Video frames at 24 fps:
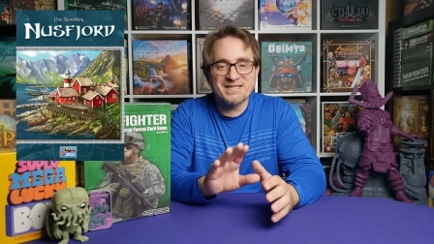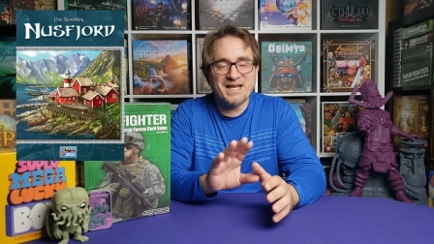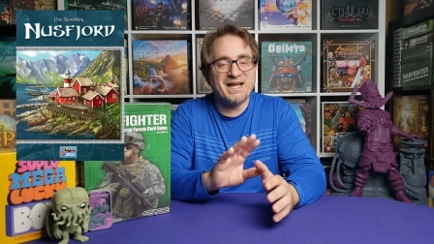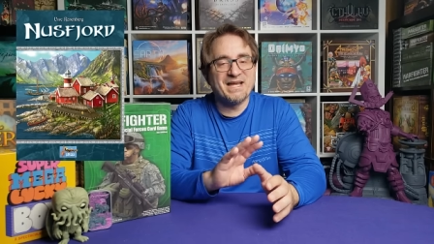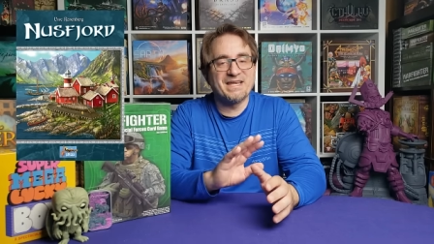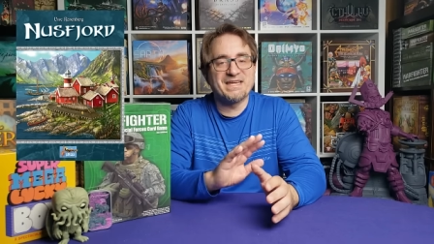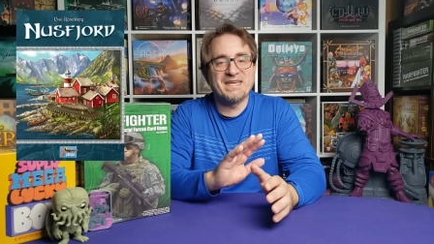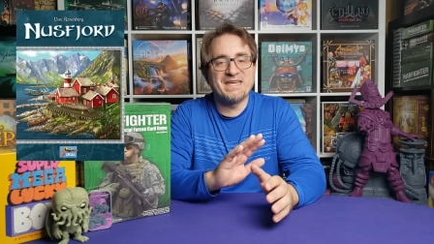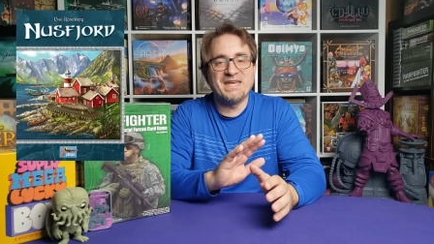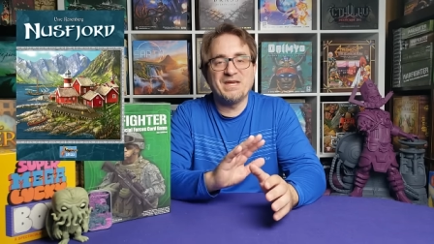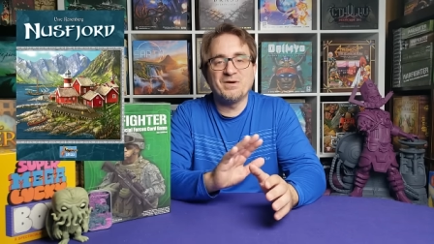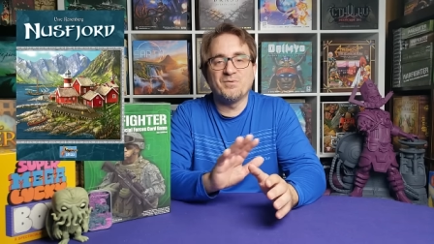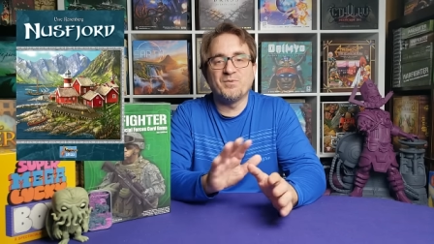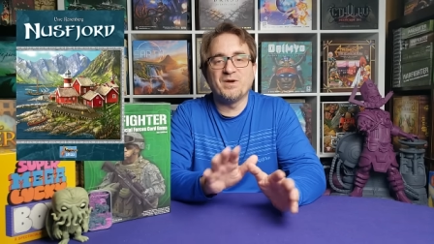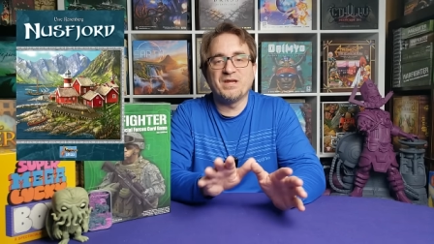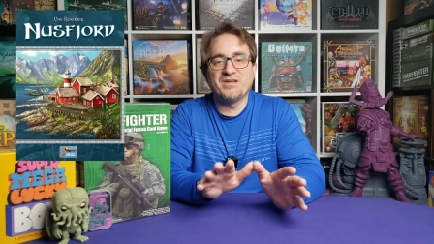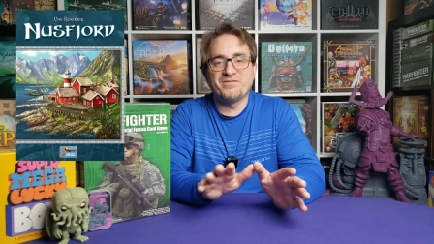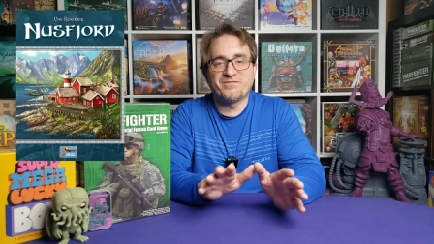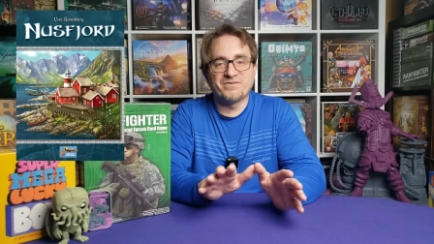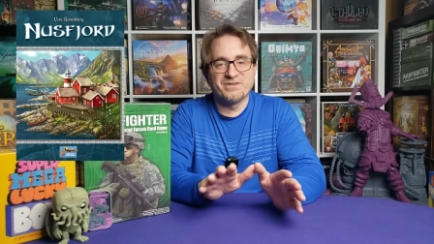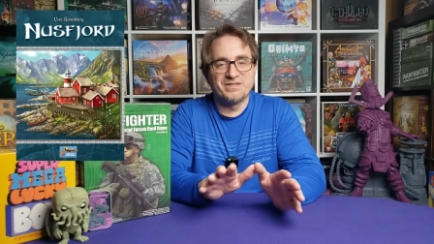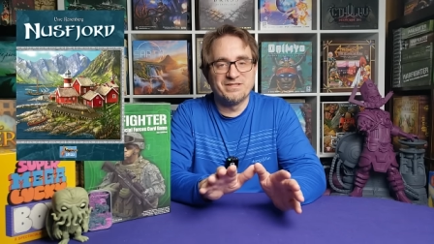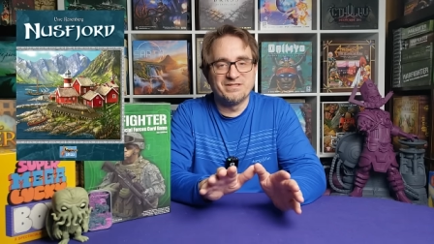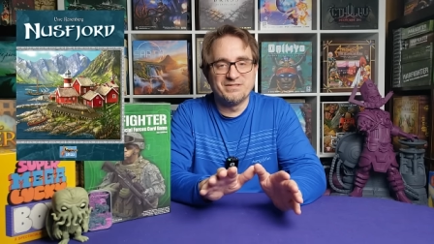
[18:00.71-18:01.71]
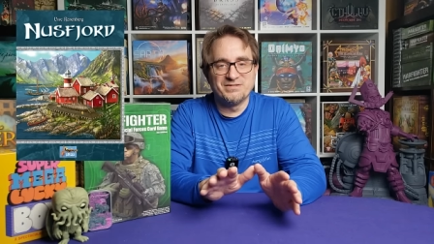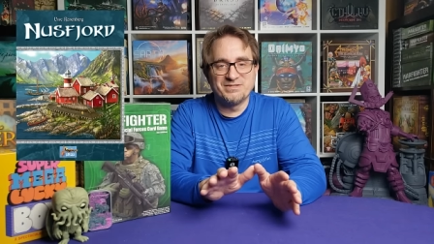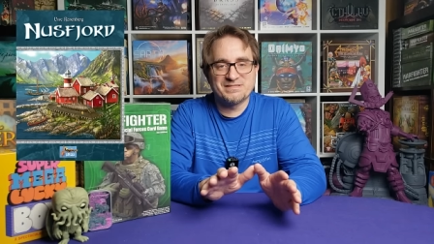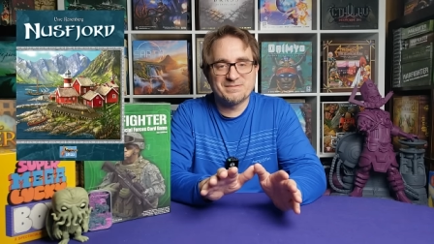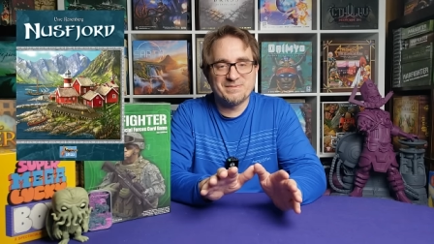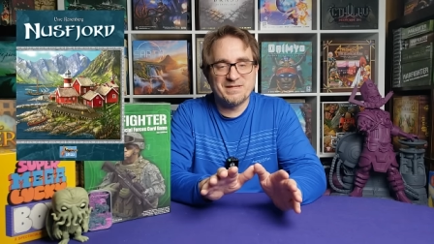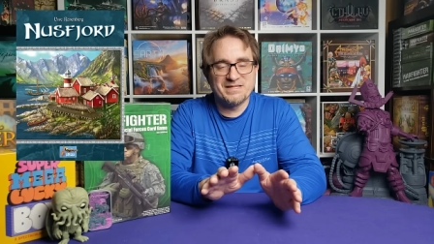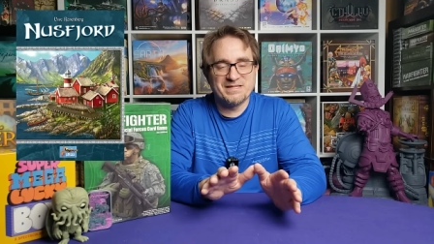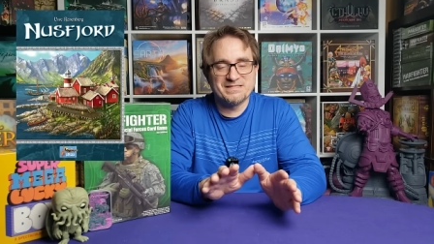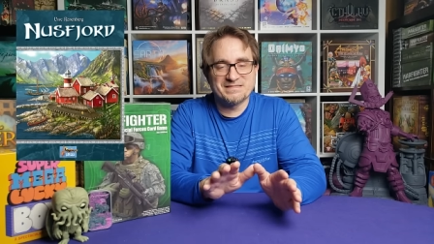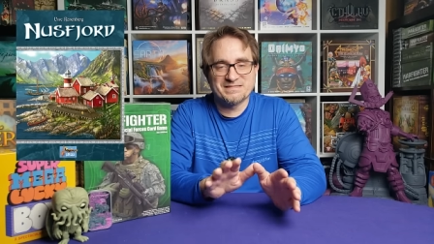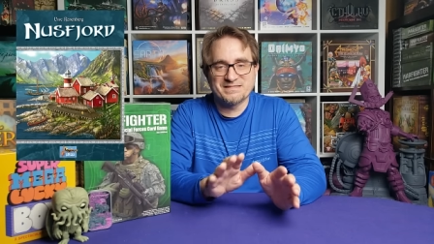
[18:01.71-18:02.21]
I can't wait for the new
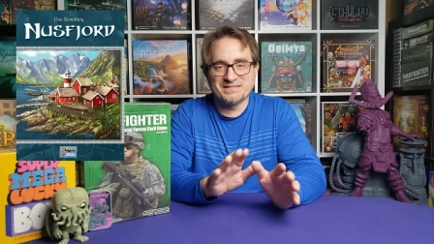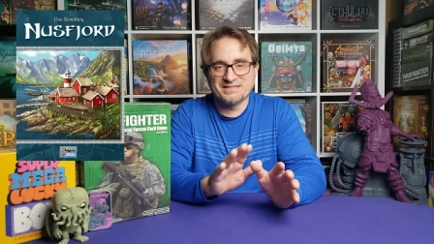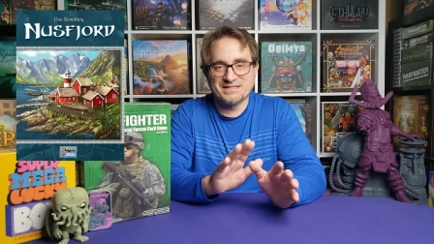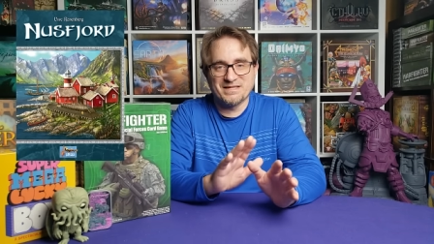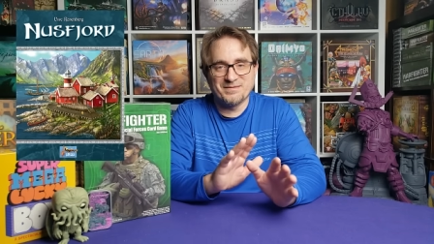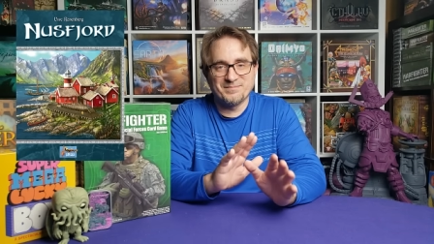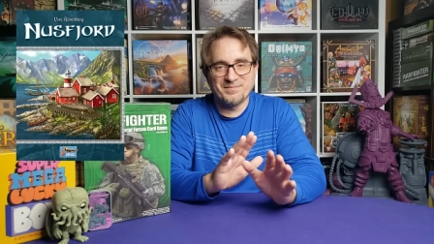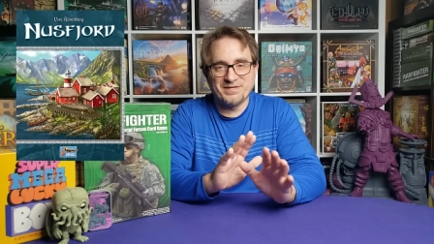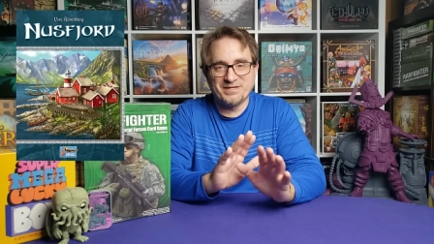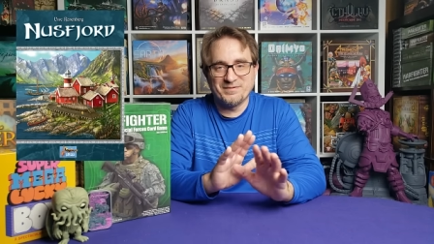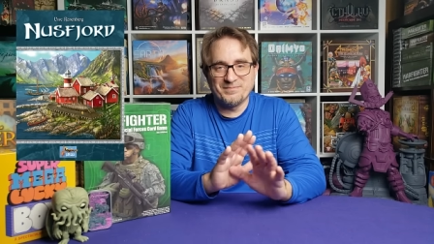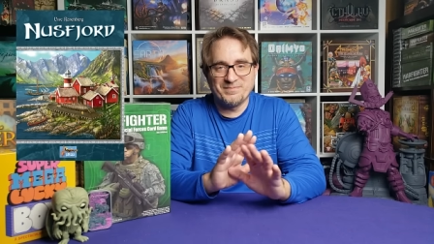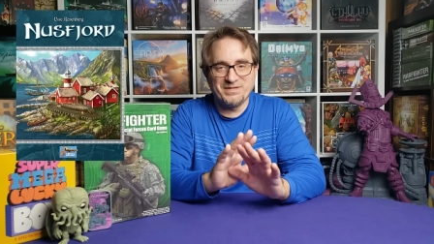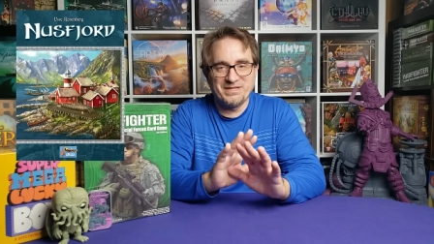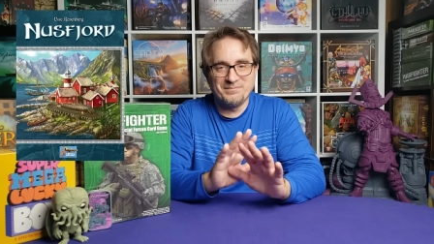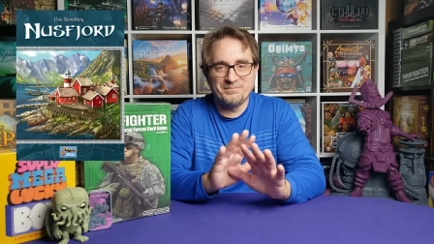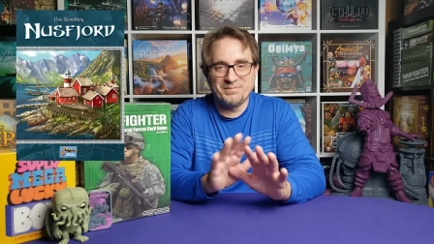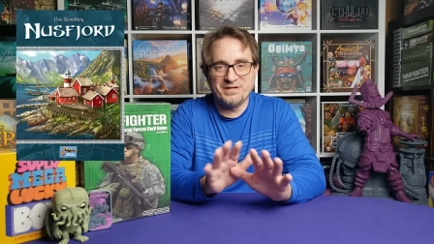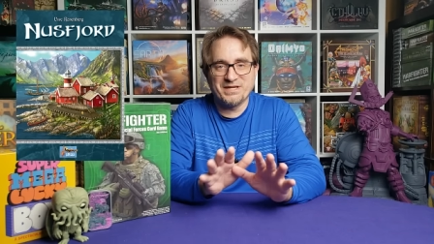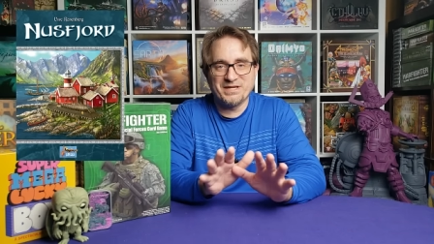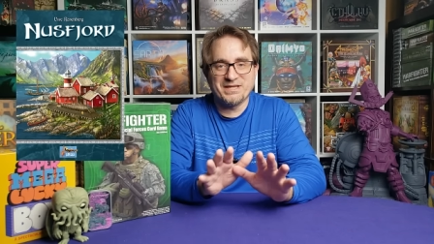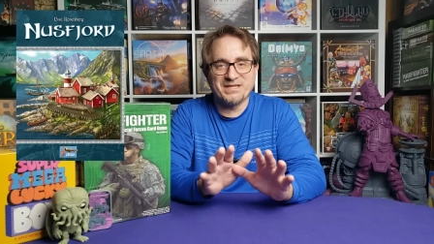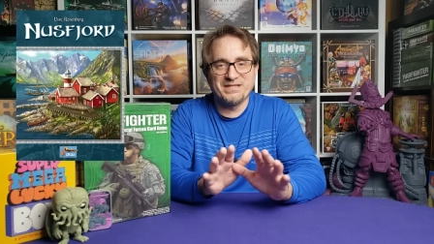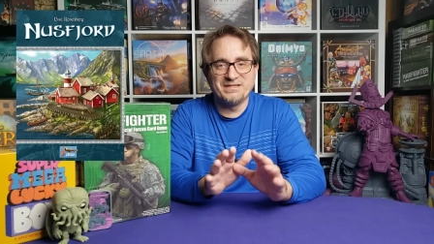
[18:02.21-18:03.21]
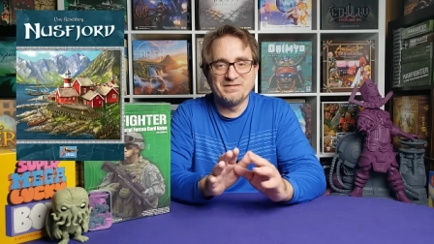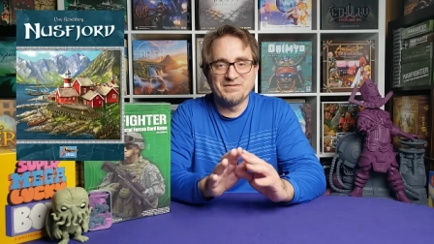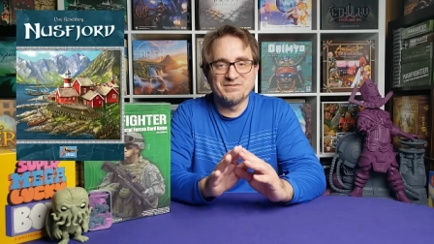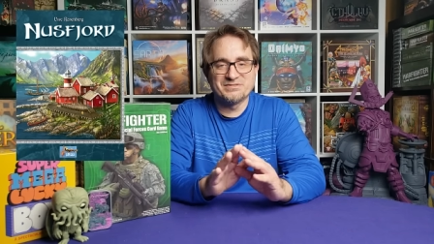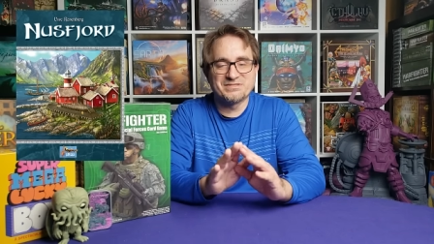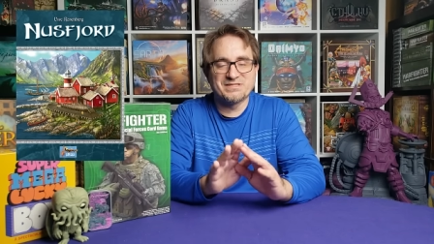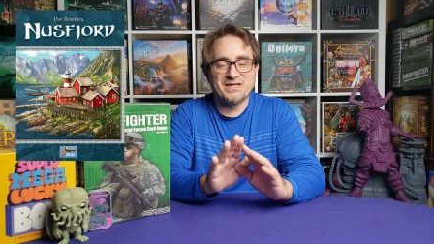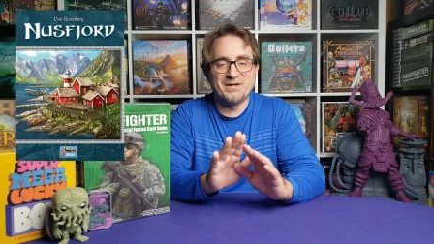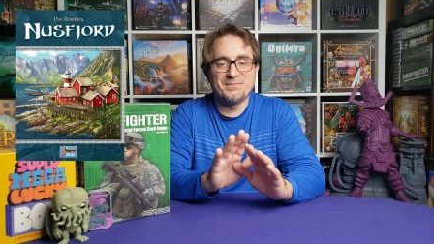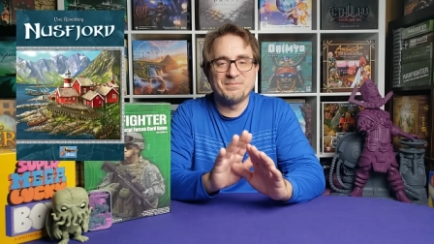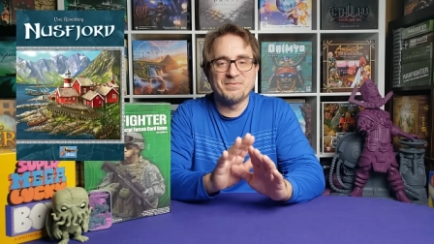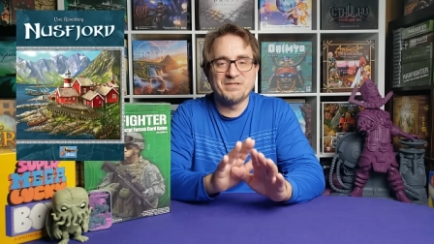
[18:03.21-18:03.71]
expansions. I'm going to be picking
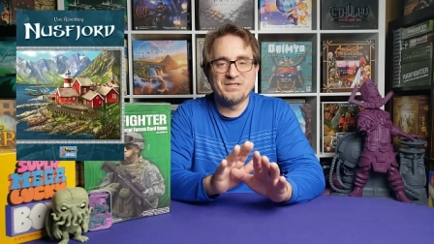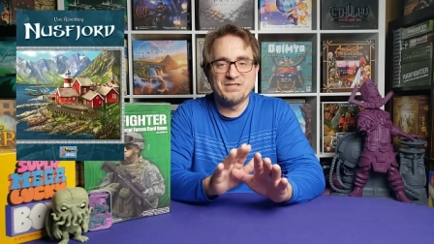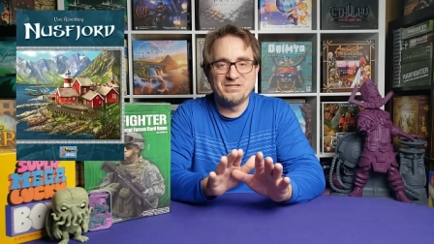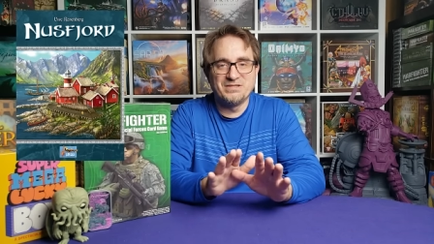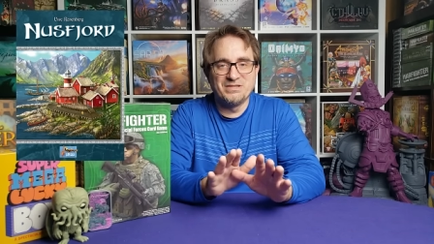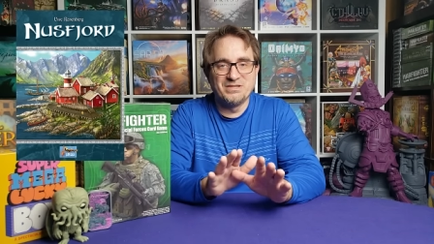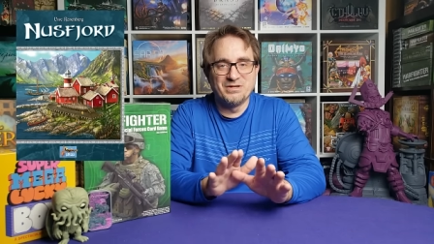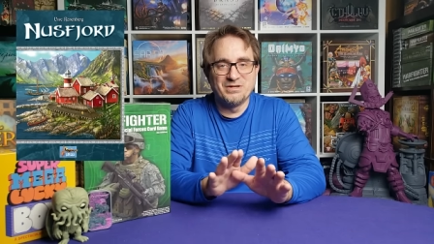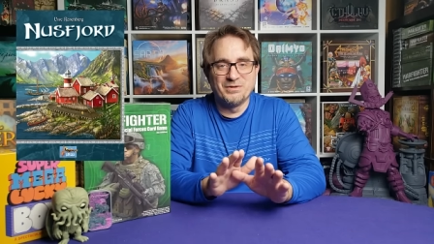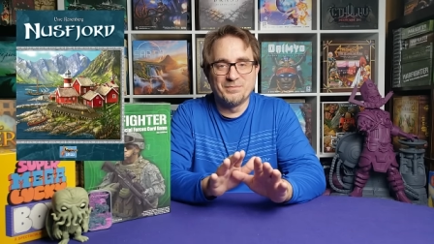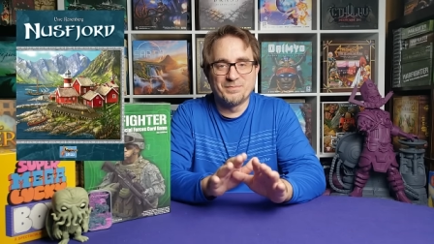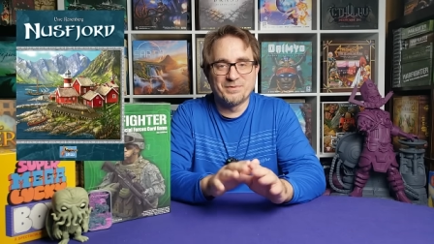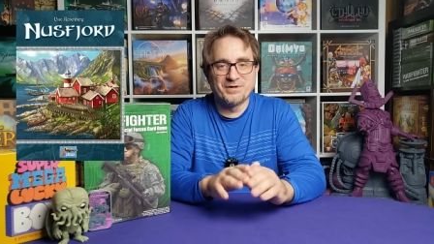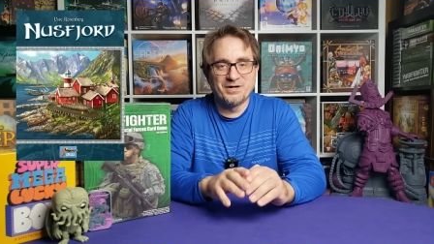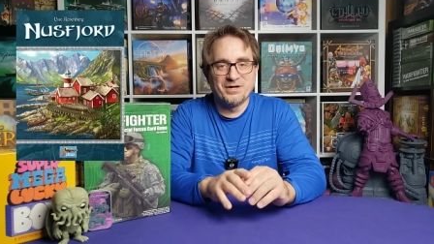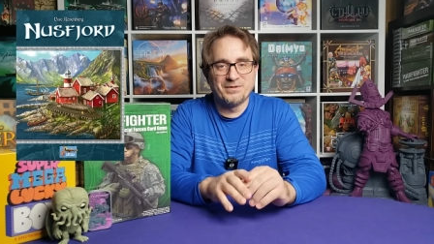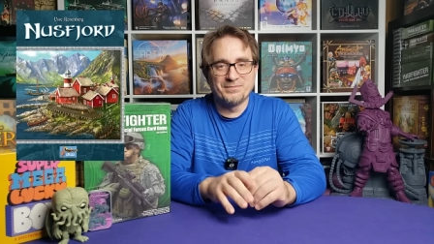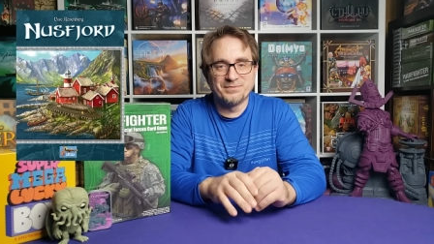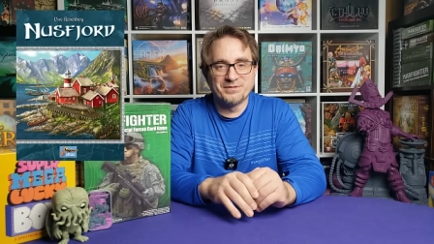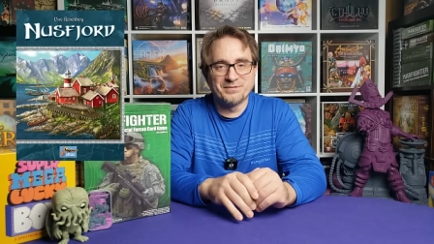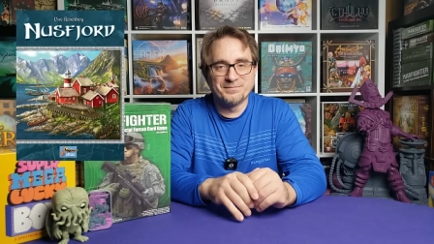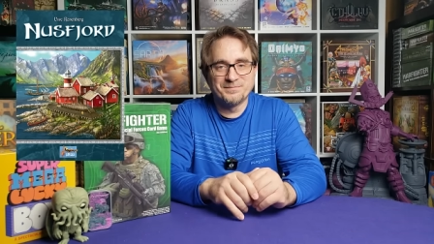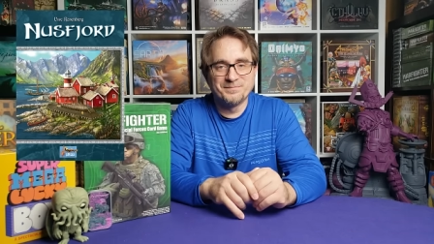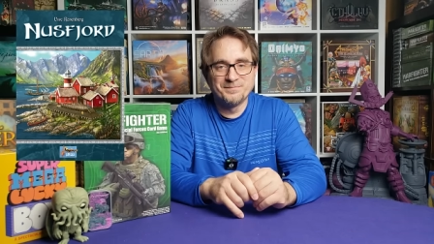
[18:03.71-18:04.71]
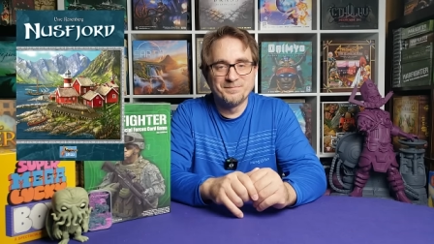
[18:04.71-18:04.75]
those up no problem.